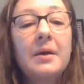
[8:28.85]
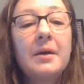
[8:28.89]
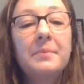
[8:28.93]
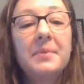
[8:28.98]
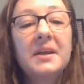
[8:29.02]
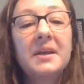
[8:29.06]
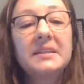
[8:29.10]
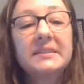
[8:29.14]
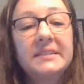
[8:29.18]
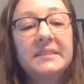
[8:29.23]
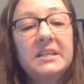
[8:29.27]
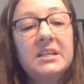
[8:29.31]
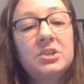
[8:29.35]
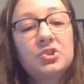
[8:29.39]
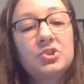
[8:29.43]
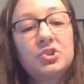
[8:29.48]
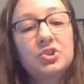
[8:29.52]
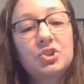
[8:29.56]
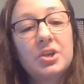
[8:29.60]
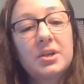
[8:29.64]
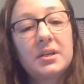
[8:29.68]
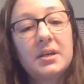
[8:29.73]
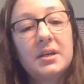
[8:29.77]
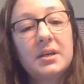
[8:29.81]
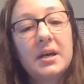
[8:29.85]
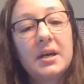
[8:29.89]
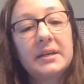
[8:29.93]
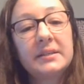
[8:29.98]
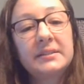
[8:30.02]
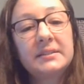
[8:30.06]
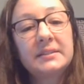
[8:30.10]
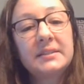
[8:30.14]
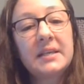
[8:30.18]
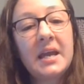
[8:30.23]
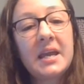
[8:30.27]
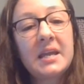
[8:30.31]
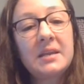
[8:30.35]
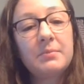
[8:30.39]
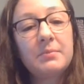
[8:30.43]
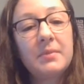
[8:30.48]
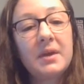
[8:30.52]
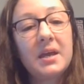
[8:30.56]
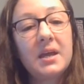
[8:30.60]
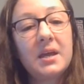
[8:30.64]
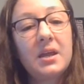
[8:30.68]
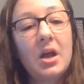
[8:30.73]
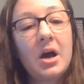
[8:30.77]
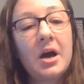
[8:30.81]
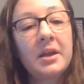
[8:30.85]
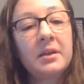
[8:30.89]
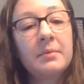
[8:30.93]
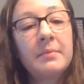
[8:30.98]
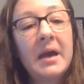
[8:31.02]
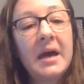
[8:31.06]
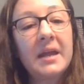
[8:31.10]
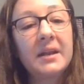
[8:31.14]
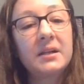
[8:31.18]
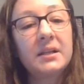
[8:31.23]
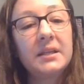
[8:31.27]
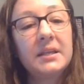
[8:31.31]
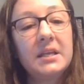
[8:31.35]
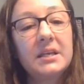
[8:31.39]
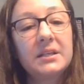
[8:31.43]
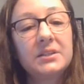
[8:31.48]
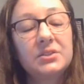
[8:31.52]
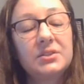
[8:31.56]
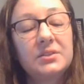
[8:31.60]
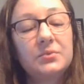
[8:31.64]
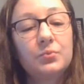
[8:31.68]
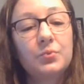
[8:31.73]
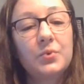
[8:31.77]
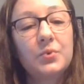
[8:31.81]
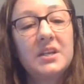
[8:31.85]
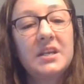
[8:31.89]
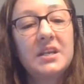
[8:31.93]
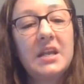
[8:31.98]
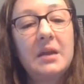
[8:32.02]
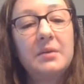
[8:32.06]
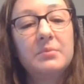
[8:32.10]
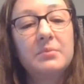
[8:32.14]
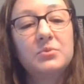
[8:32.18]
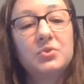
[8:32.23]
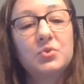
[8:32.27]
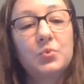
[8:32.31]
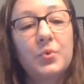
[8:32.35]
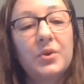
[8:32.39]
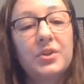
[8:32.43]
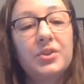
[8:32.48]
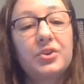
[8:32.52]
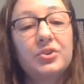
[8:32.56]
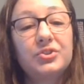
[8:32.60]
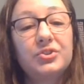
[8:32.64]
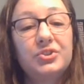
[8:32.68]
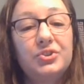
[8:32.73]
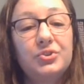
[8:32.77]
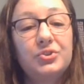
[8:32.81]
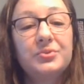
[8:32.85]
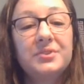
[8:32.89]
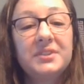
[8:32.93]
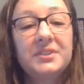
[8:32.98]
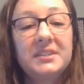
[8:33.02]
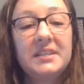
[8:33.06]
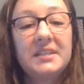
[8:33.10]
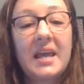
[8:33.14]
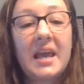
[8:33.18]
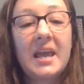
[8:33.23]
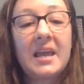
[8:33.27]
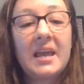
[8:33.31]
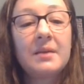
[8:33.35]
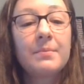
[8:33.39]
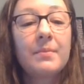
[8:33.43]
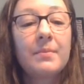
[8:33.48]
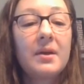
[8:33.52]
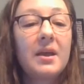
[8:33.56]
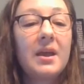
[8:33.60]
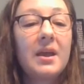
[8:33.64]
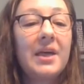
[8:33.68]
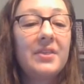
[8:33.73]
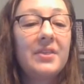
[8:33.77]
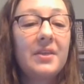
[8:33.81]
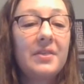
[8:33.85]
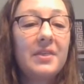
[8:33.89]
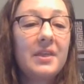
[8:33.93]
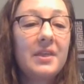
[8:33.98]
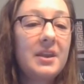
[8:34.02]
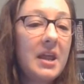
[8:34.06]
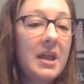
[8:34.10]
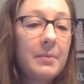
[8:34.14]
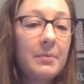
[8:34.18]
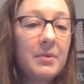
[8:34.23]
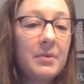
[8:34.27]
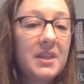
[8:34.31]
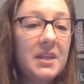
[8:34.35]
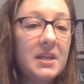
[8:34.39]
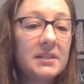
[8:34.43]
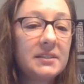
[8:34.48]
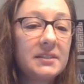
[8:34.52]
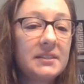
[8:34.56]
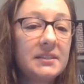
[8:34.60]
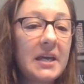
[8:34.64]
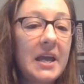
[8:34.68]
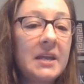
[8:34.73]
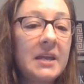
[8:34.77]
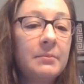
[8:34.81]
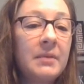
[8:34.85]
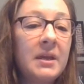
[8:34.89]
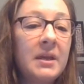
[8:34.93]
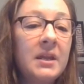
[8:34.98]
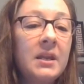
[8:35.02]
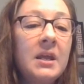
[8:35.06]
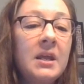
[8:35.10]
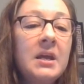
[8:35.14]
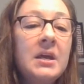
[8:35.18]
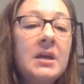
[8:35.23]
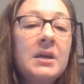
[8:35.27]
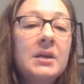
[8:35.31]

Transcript: because each assignment automatically gets renamed with your student's name and then the name of the assignment.